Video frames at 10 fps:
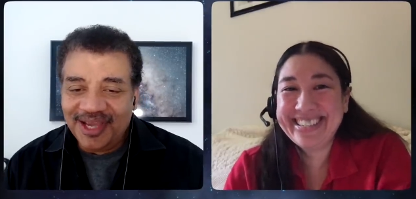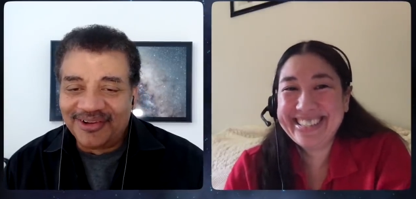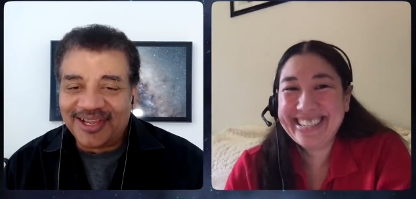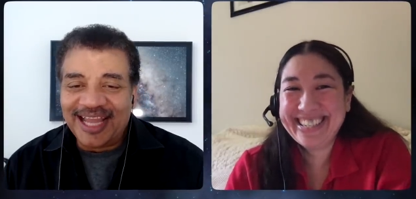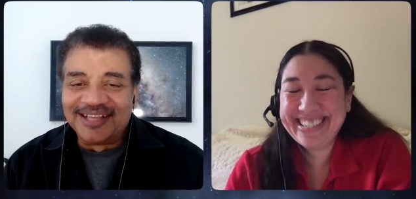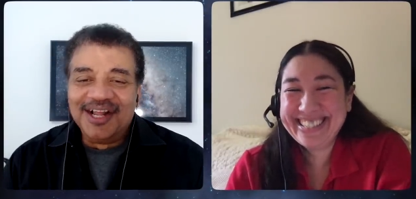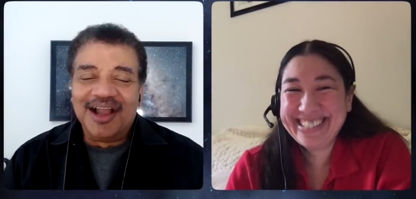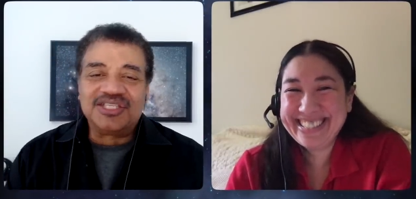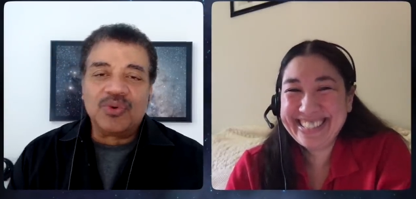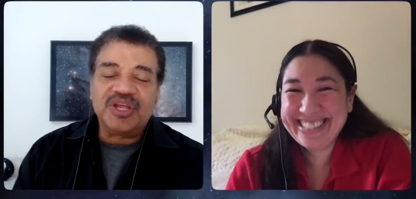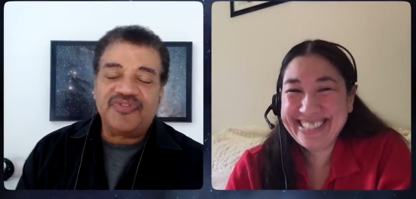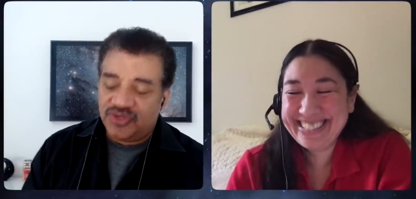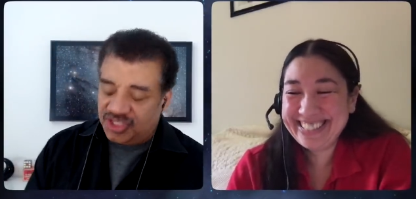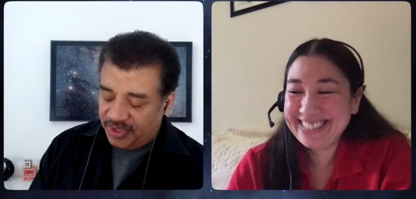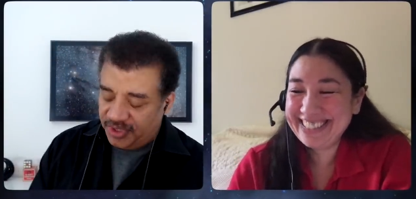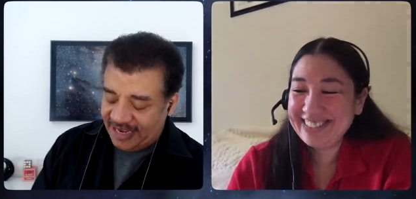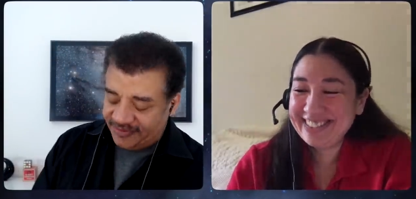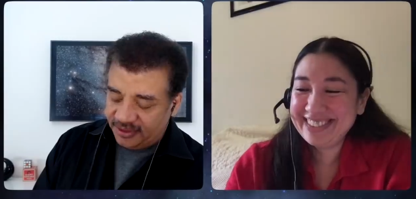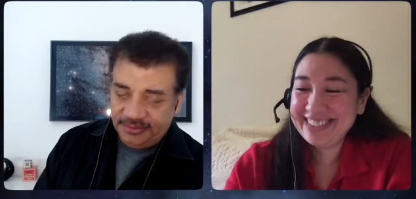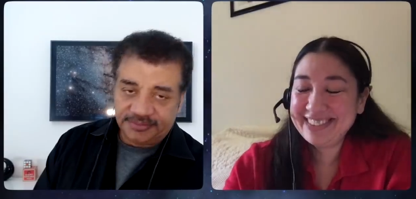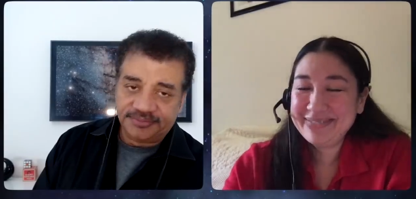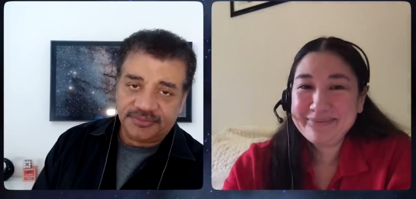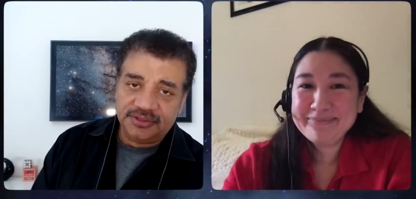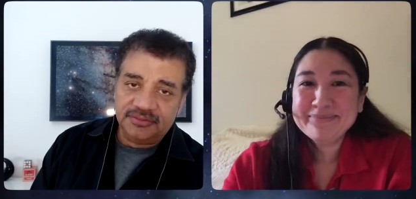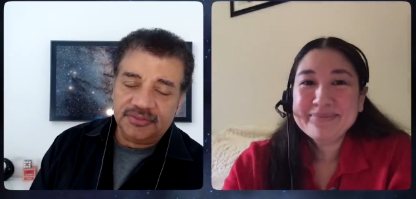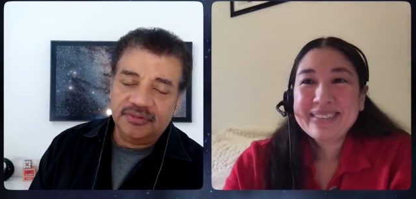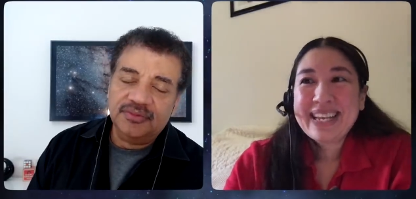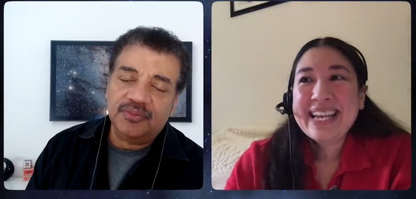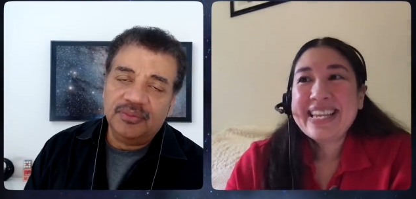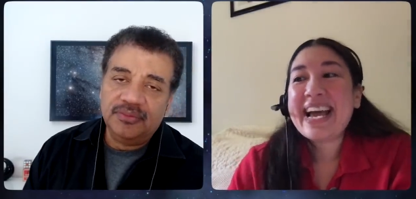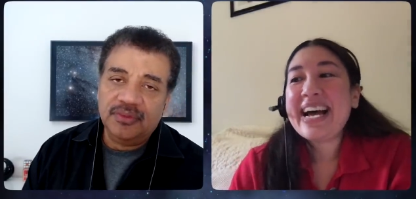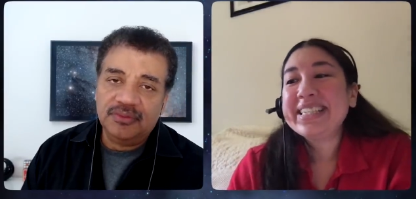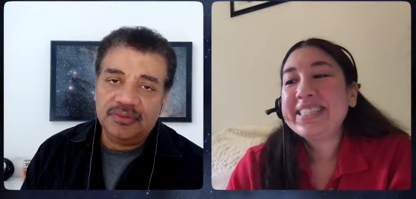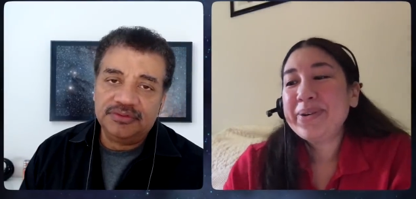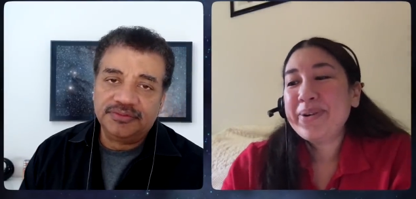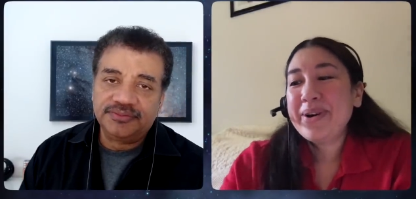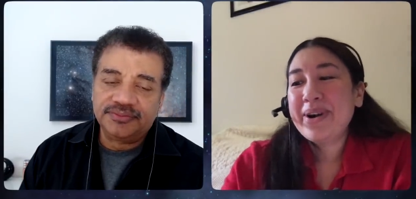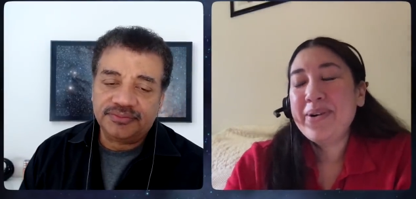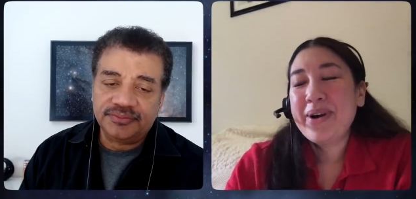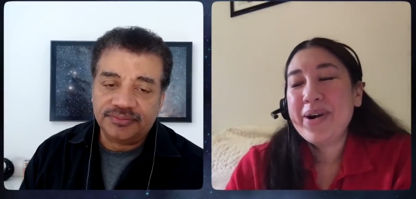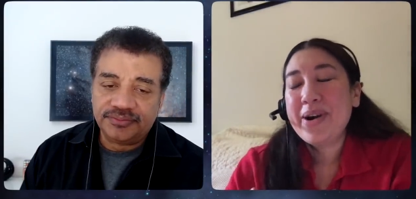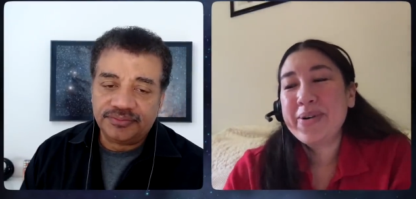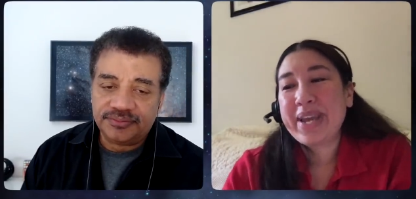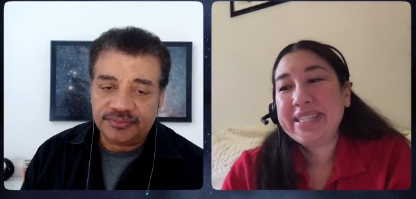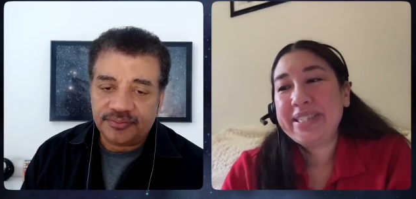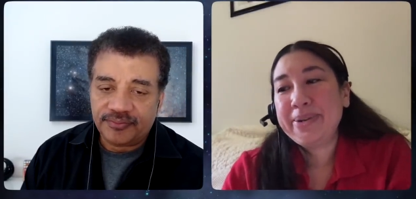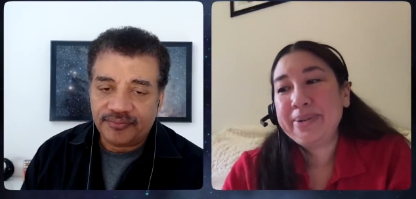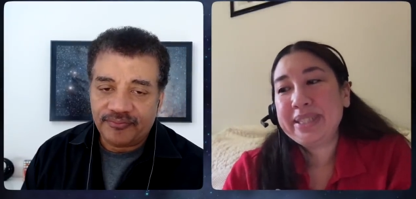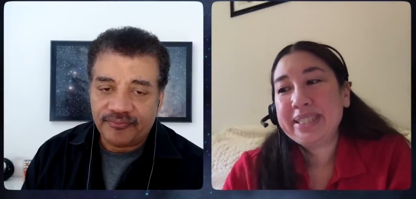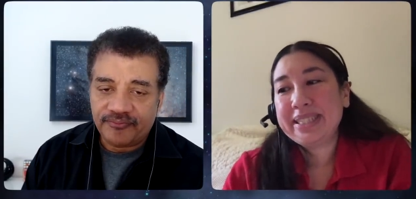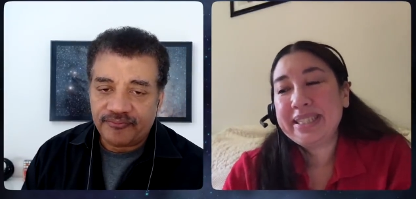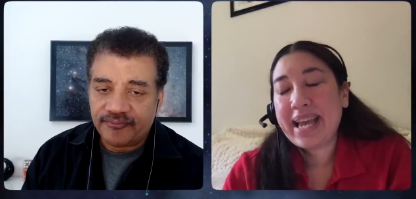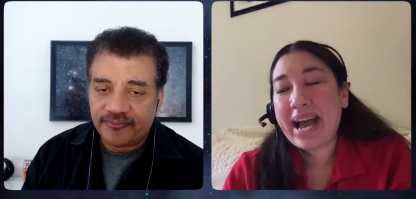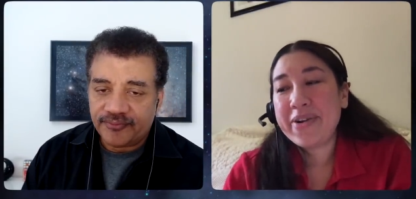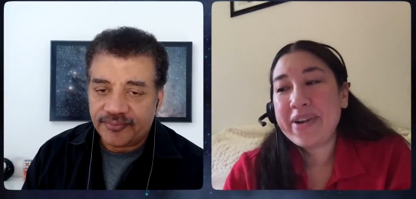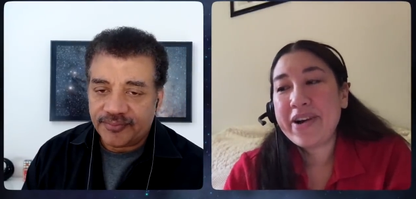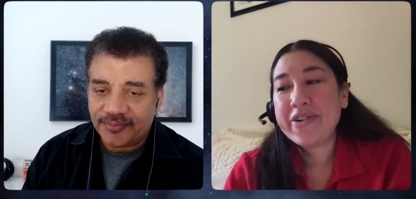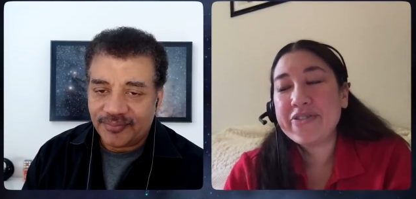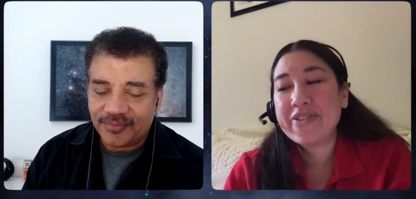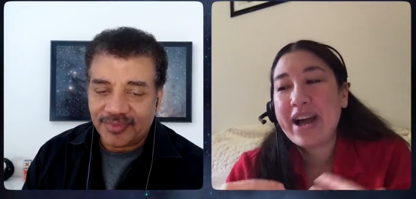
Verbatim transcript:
Speaker 1: yeah.
Speaker 2: Okay. Right, so what do you? So what are you after?
Speaker 1: Yeah. So uh, uh, uh okay. So out out of